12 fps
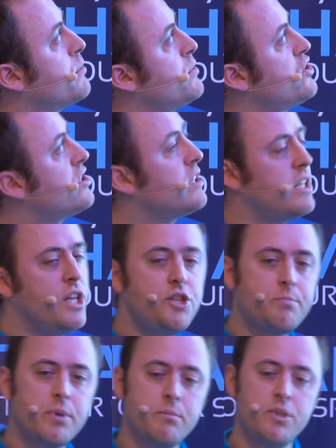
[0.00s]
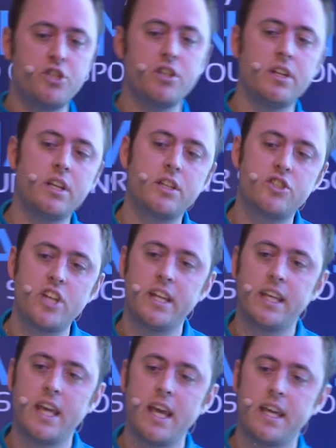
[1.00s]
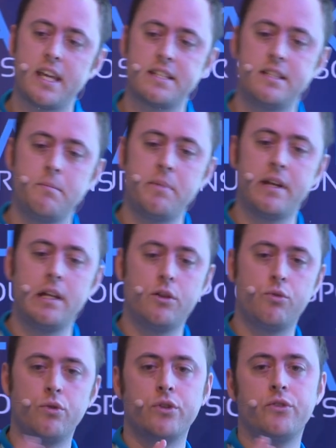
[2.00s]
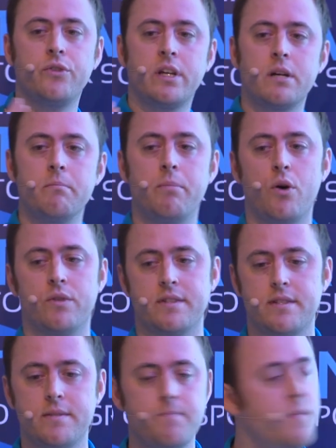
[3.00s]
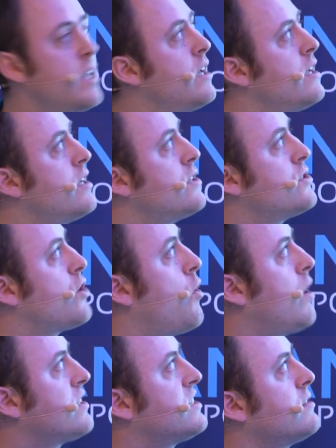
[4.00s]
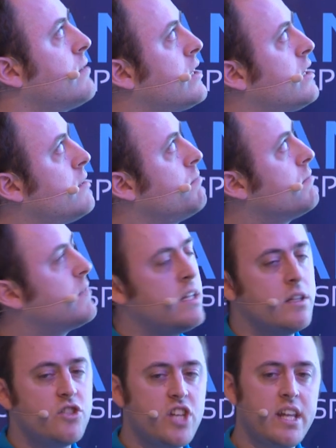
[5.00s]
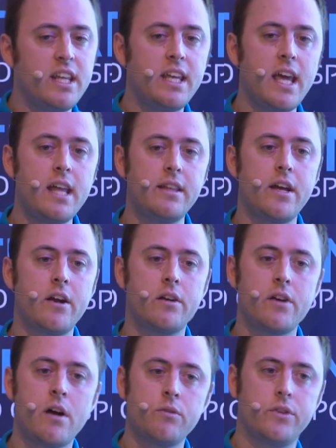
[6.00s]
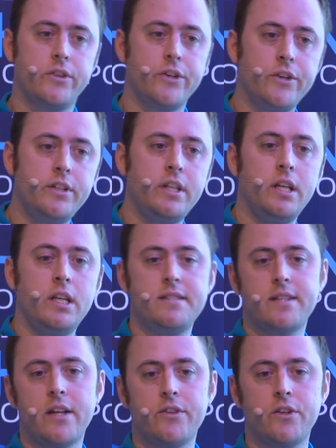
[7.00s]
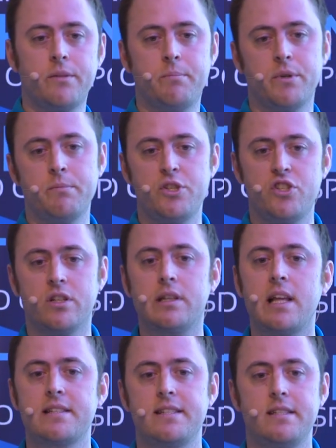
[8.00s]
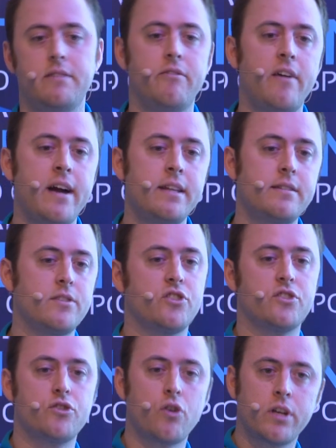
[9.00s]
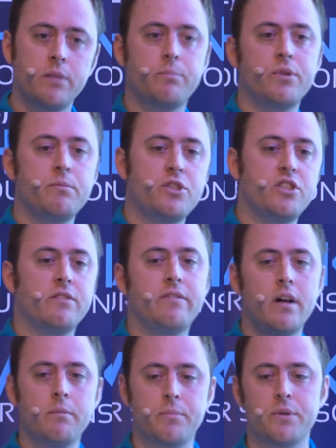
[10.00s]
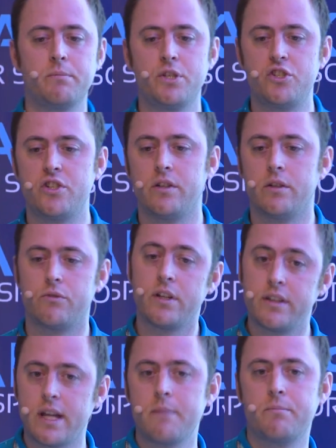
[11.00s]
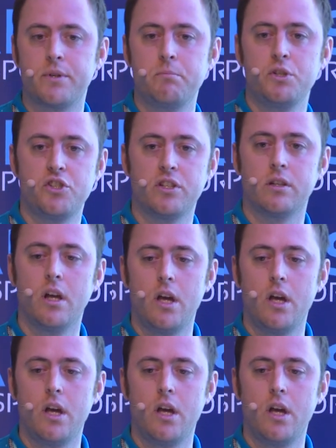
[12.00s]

permission. Each permission in the JDK has typically 2 or 3 components. So in the JDK, there are around 30 standard permission classes defined, such as socket permission, file permission, runtime permission,